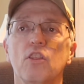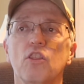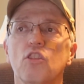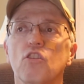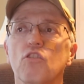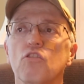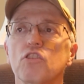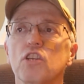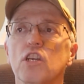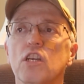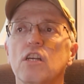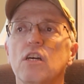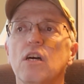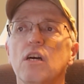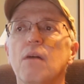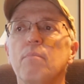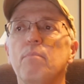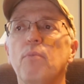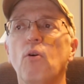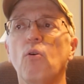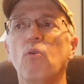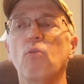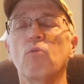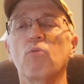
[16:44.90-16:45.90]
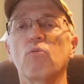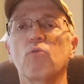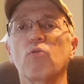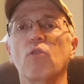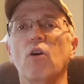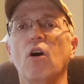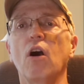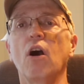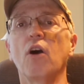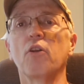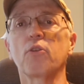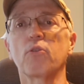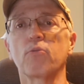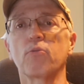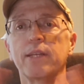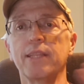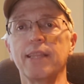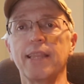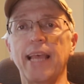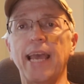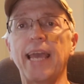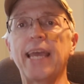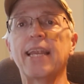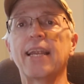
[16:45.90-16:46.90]
There's a couple other
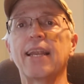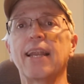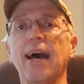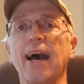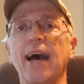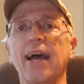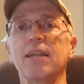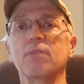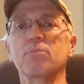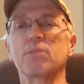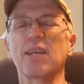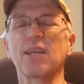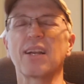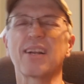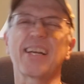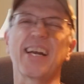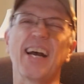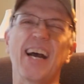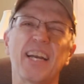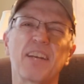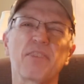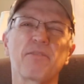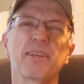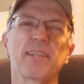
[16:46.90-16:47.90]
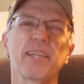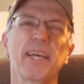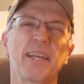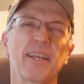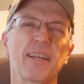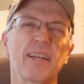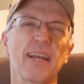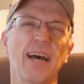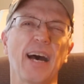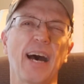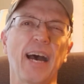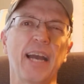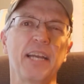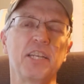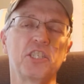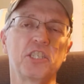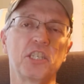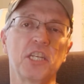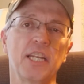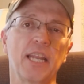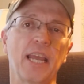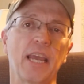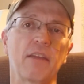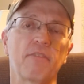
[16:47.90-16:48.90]
related items that are kind of related to
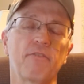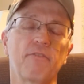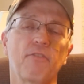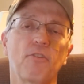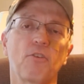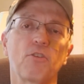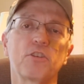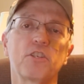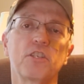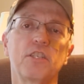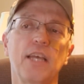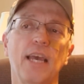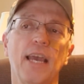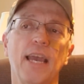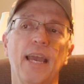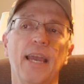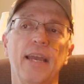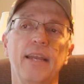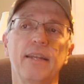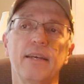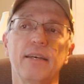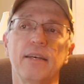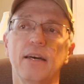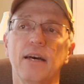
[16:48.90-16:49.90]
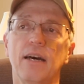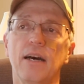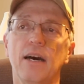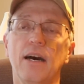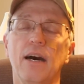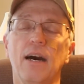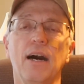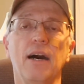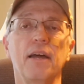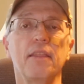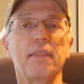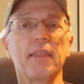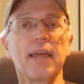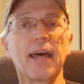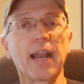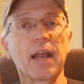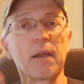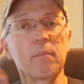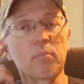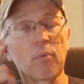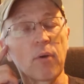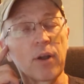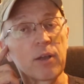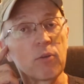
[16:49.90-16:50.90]
hygiene and first aid that
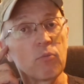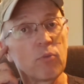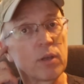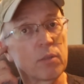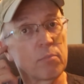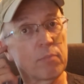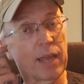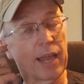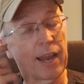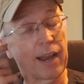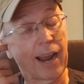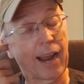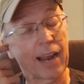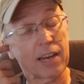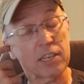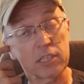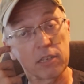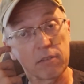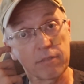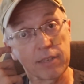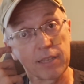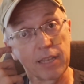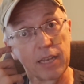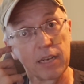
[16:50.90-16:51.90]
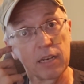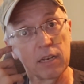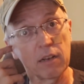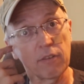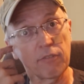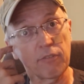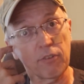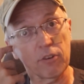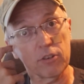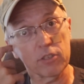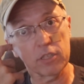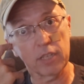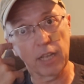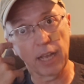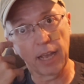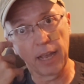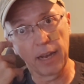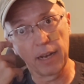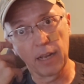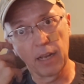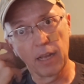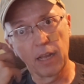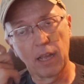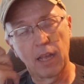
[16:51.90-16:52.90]
I bring with me, and actually related to first
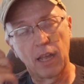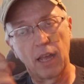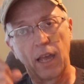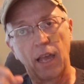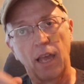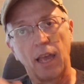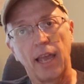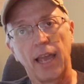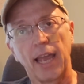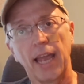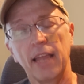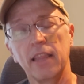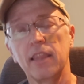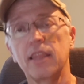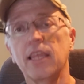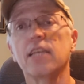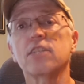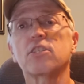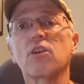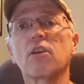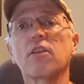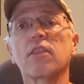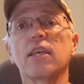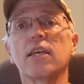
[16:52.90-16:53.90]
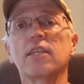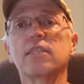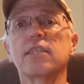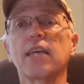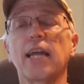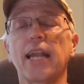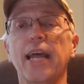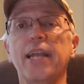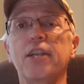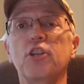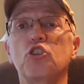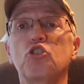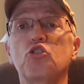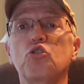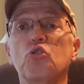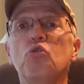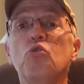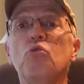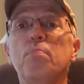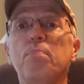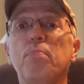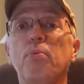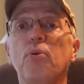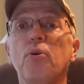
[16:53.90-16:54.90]
aid. And these are things that I
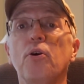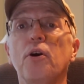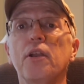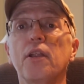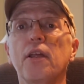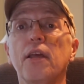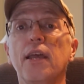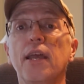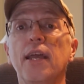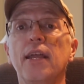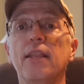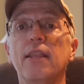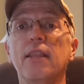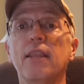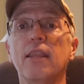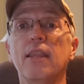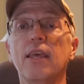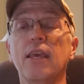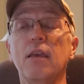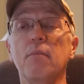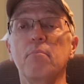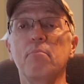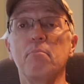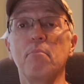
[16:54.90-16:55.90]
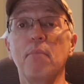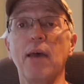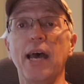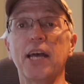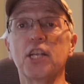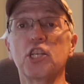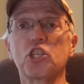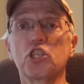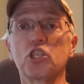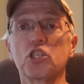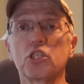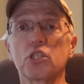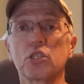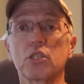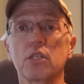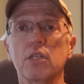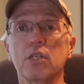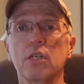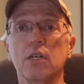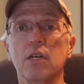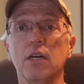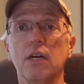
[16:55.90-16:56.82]
do put in the mesh